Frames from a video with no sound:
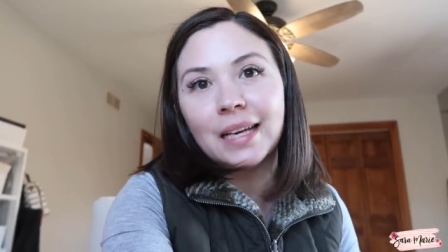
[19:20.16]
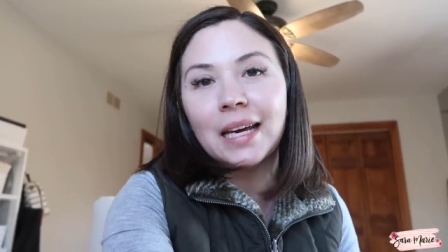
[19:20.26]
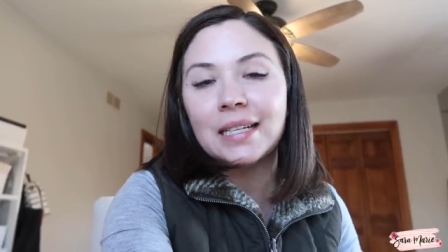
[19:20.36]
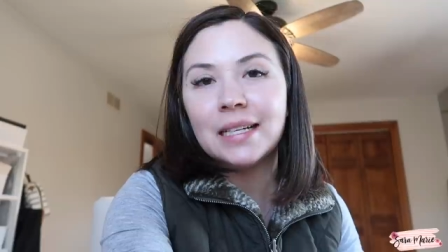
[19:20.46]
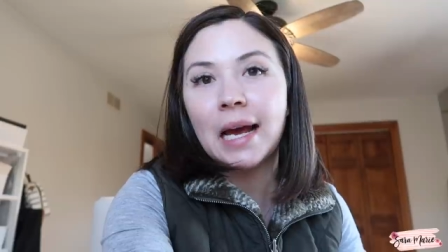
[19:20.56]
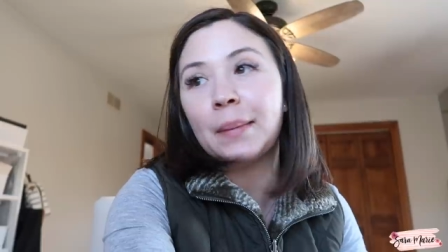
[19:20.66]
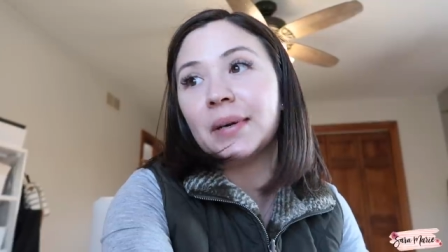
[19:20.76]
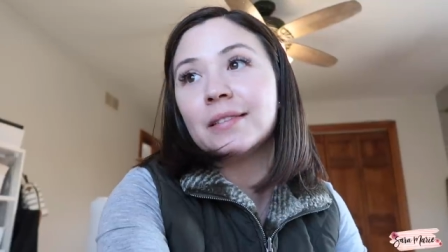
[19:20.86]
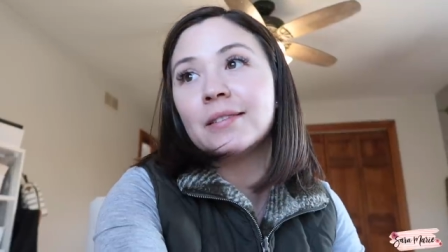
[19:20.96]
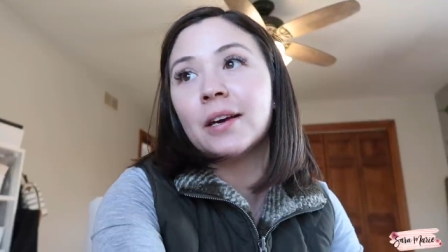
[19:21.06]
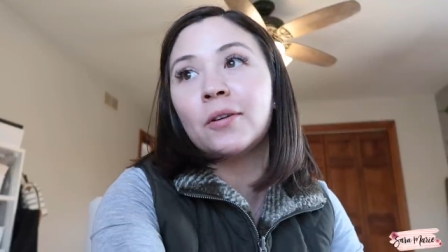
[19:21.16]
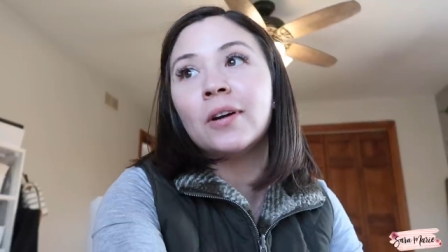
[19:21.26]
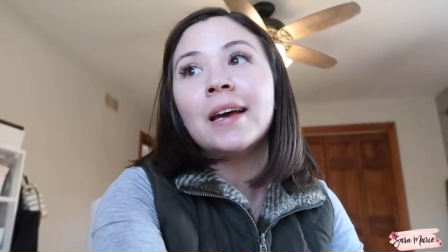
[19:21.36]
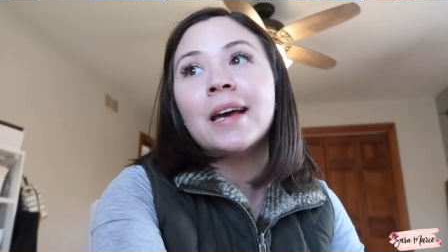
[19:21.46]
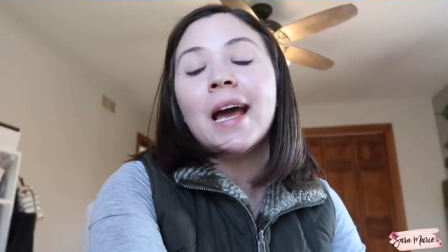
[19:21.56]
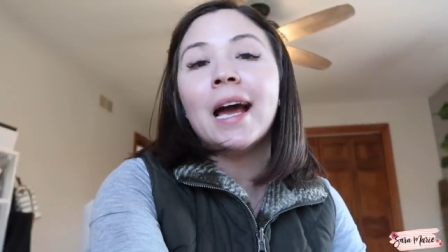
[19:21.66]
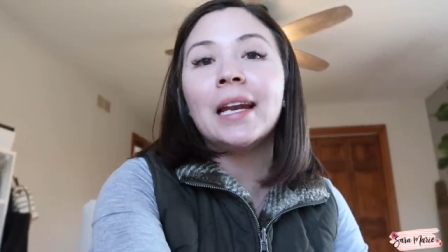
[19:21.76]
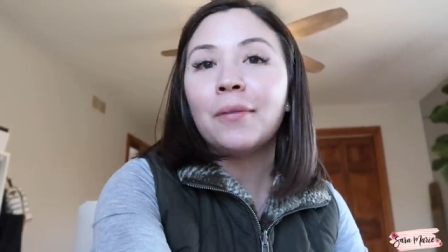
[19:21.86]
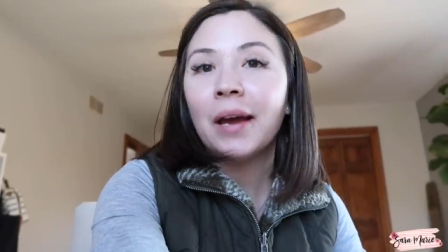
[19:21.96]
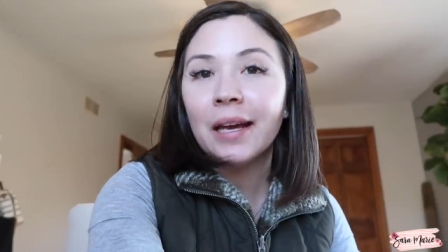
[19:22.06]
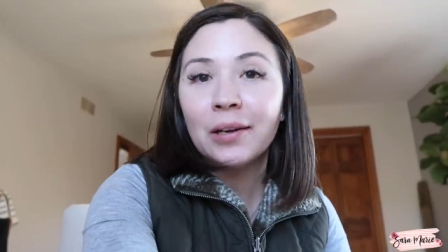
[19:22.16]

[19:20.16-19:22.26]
it didn't happen. So anyway,